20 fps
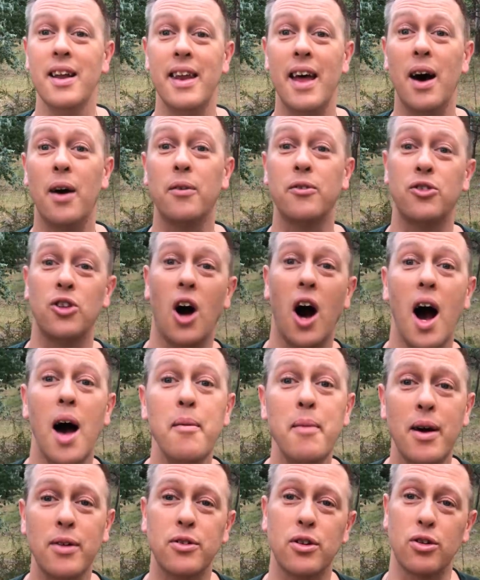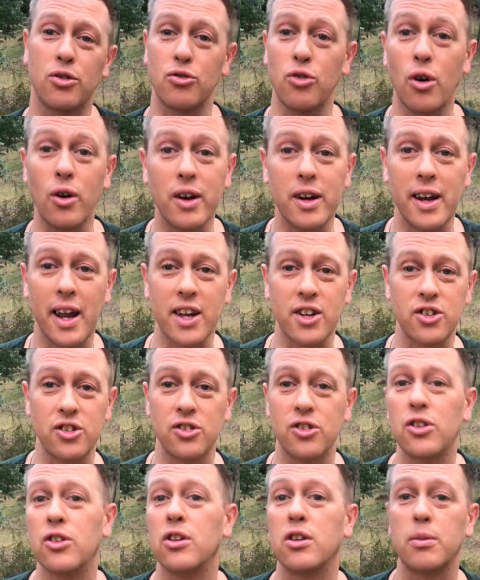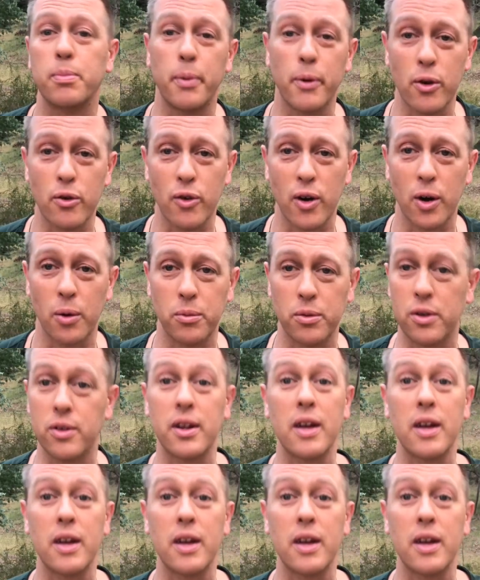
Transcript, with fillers: Now, thyme has a strong connection to the spirit realms.